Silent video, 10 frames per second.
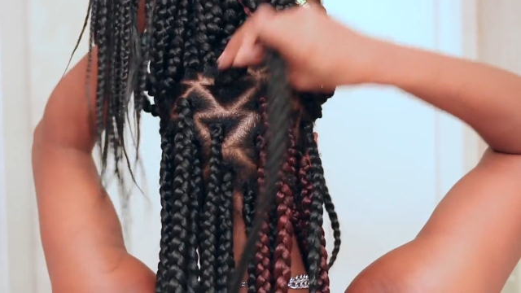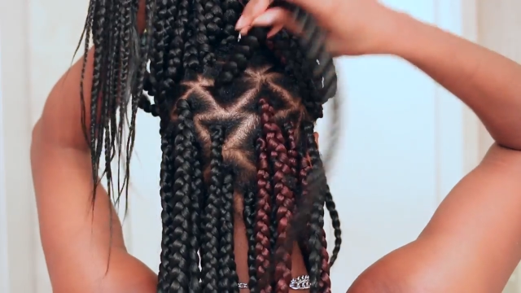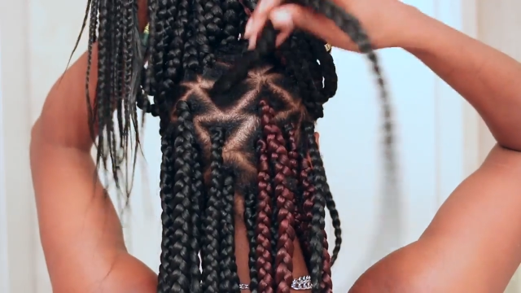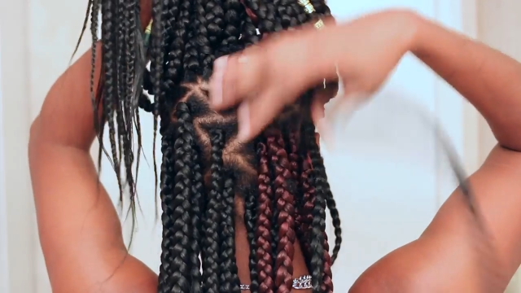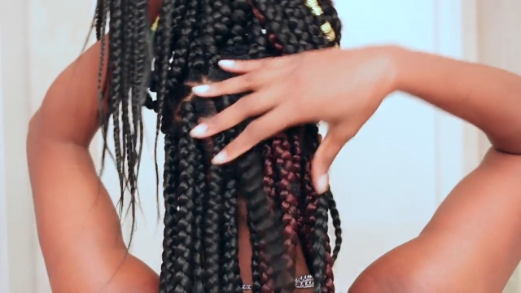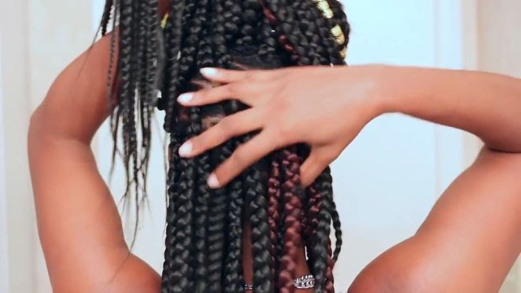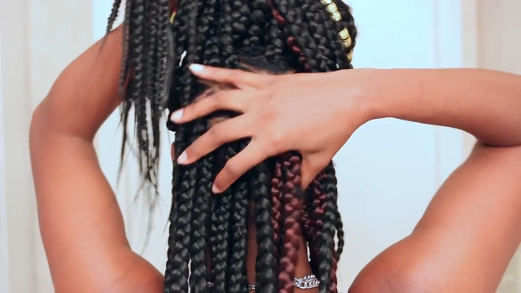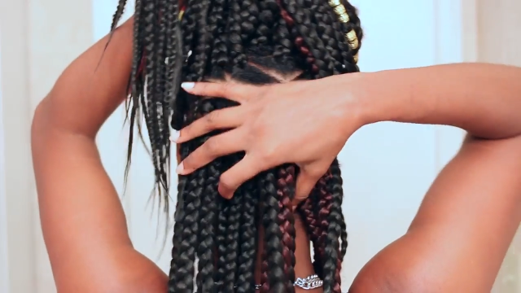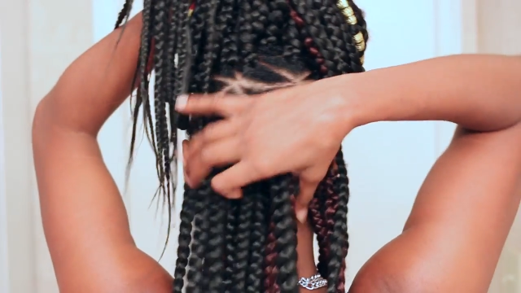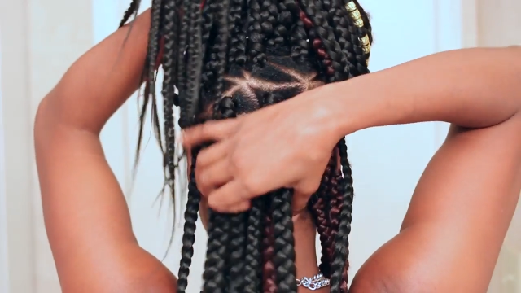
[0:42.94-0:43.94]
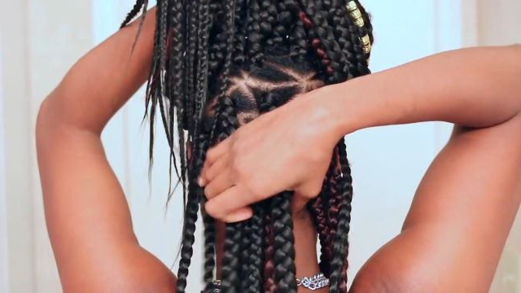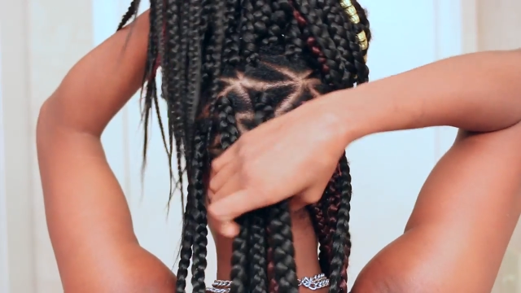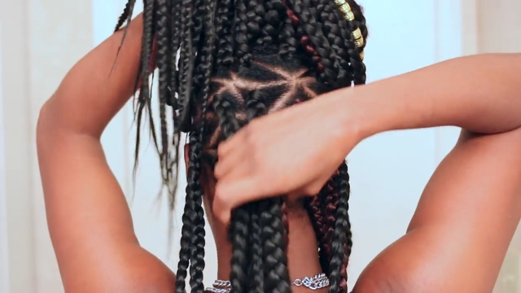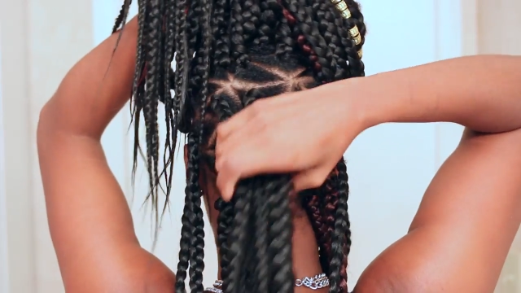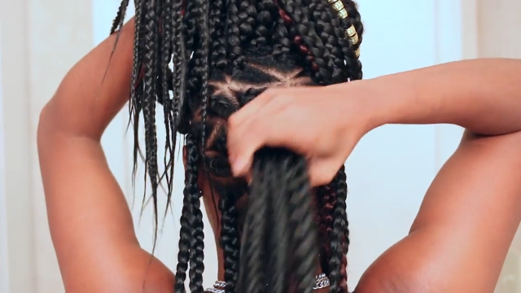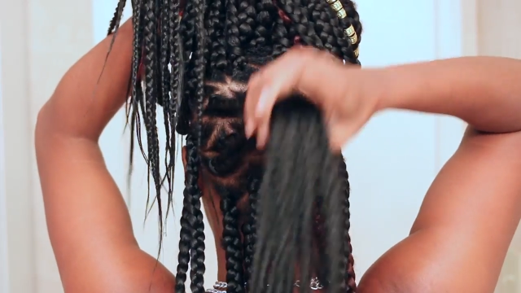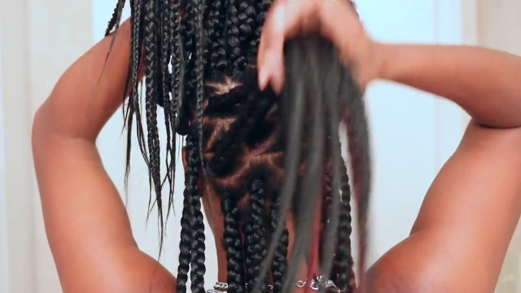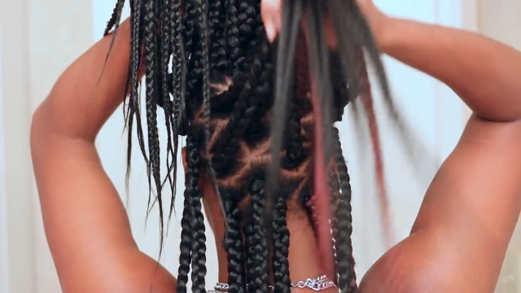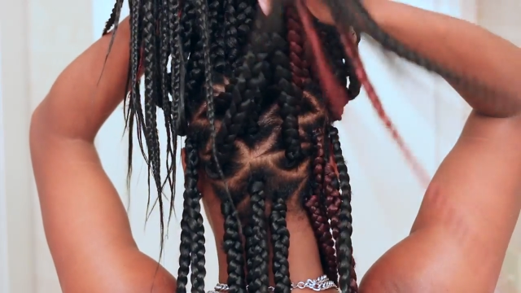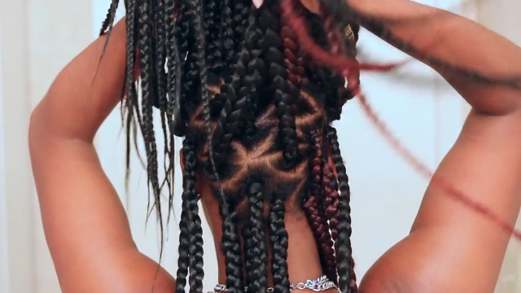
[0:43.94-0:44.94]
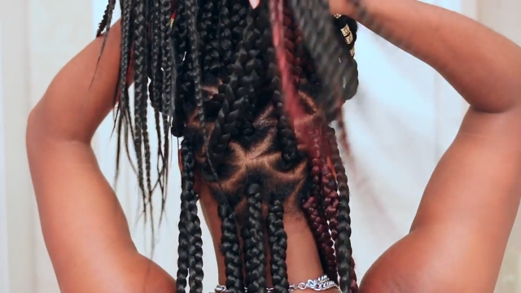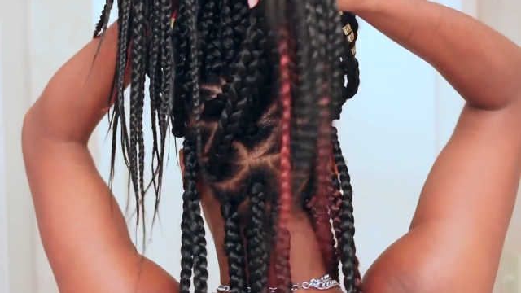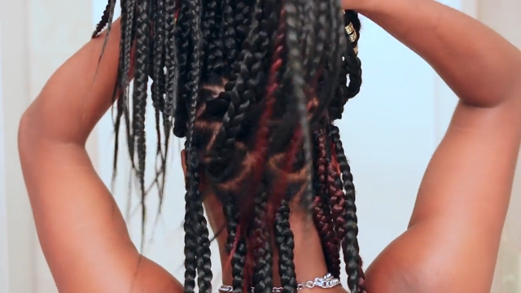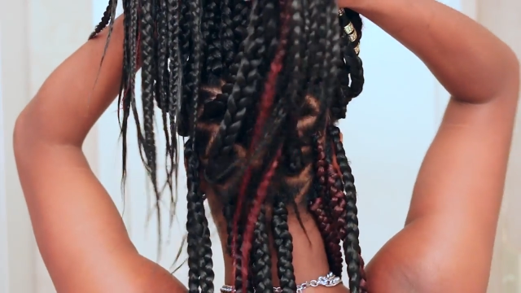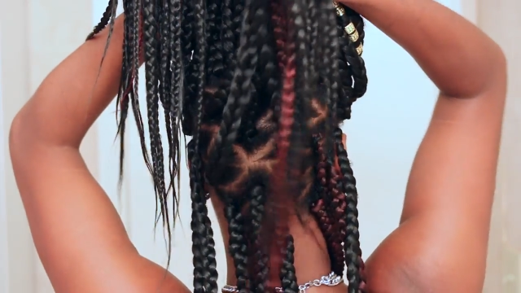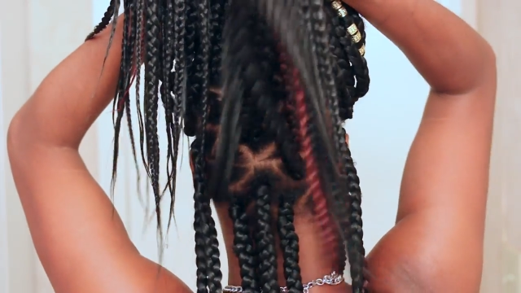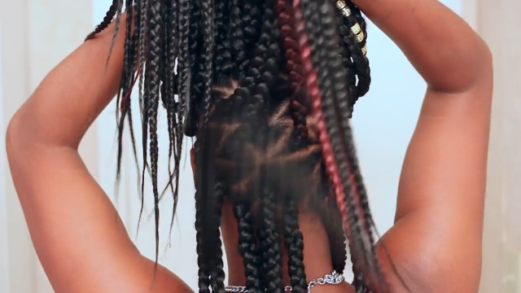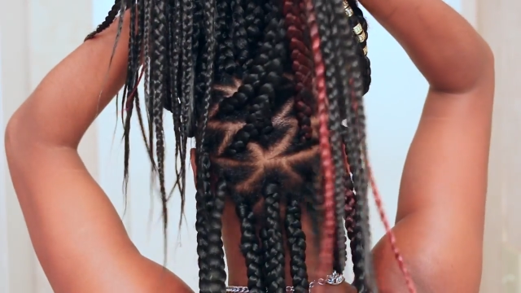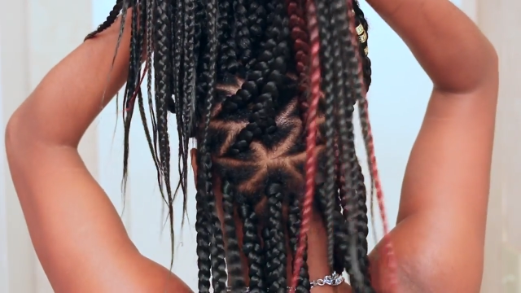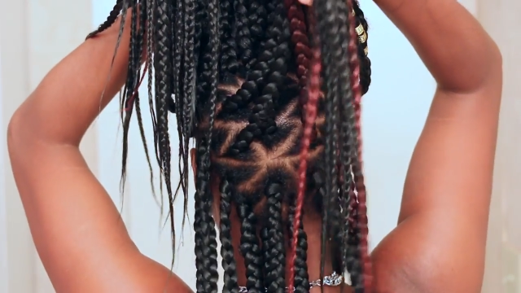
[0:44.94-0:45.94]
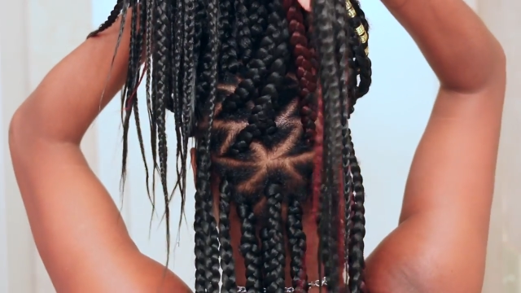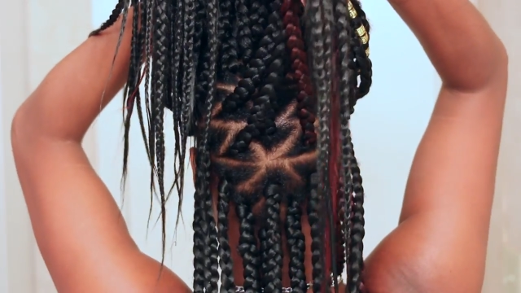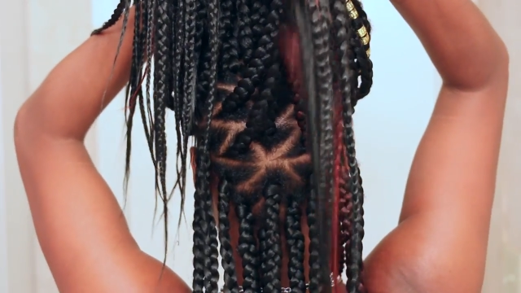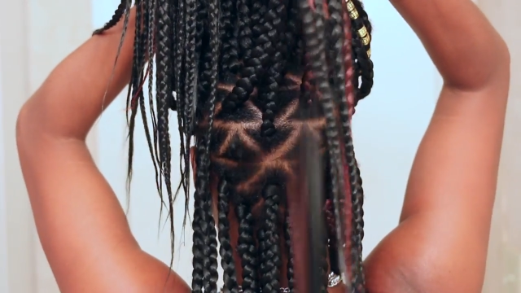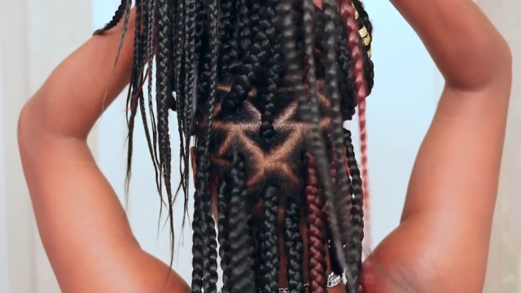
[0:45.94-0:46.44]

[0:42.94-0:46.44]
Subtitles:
Nobody's mouth can be seen.